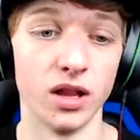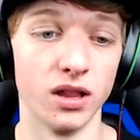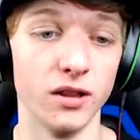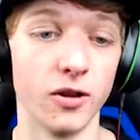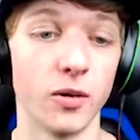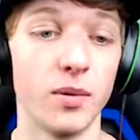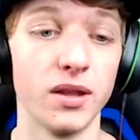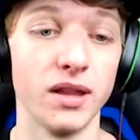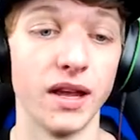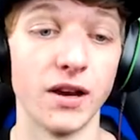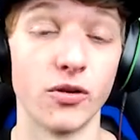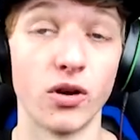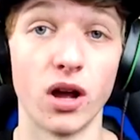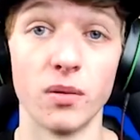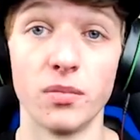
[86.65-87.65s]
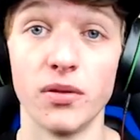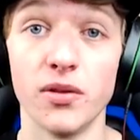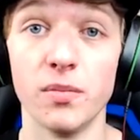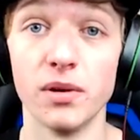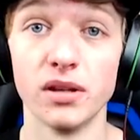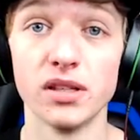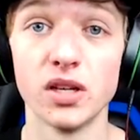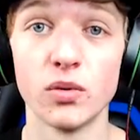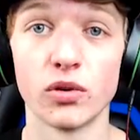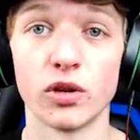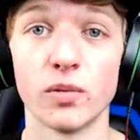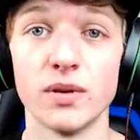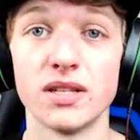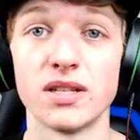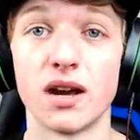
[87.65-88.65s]
a little bit later on, but the ability we're
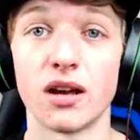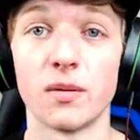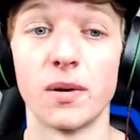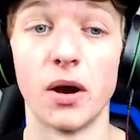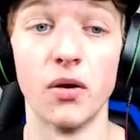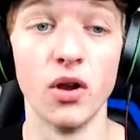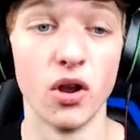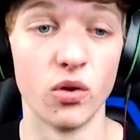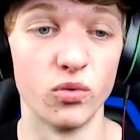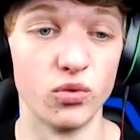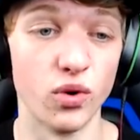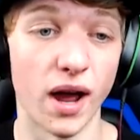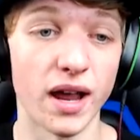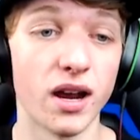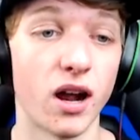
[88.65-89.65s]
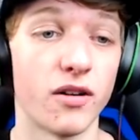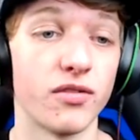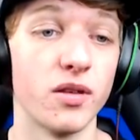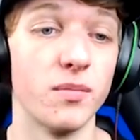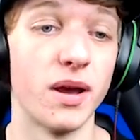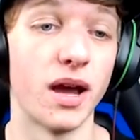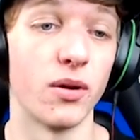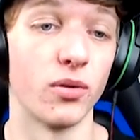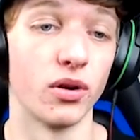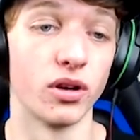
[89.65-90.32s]
going to be talking about right off the bat,